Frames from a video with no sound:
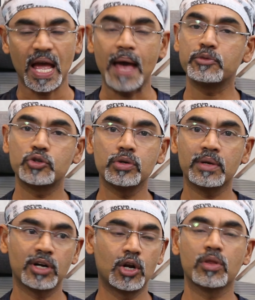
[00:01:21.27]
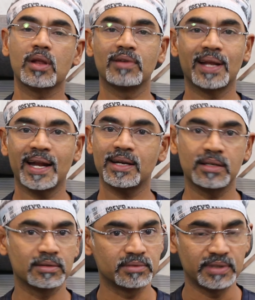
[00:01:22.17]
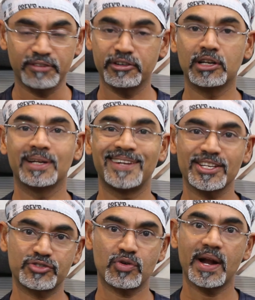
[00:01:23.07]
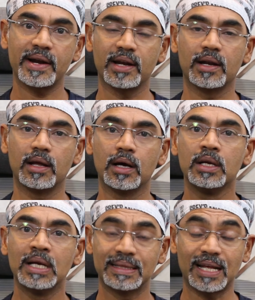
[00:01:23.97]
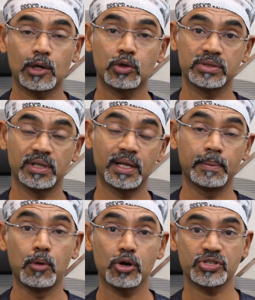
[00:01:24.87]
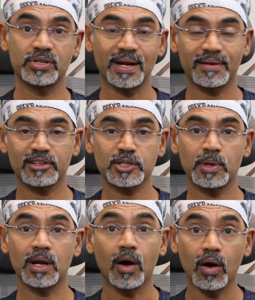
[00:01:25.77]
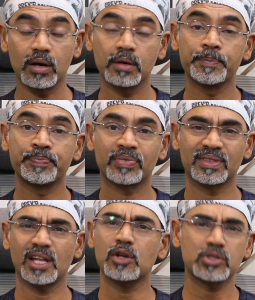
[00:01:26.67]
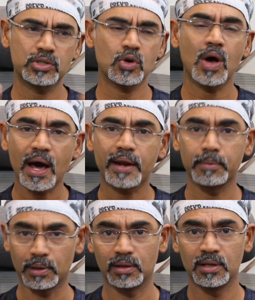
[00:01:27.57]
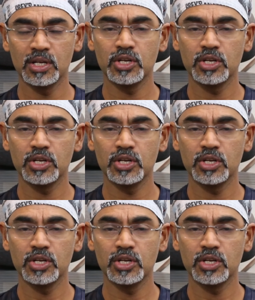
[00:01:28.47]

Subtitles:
I'm sure your donor will get definitely destroyed, and that looks really botched at transplant, or that looks so horrible.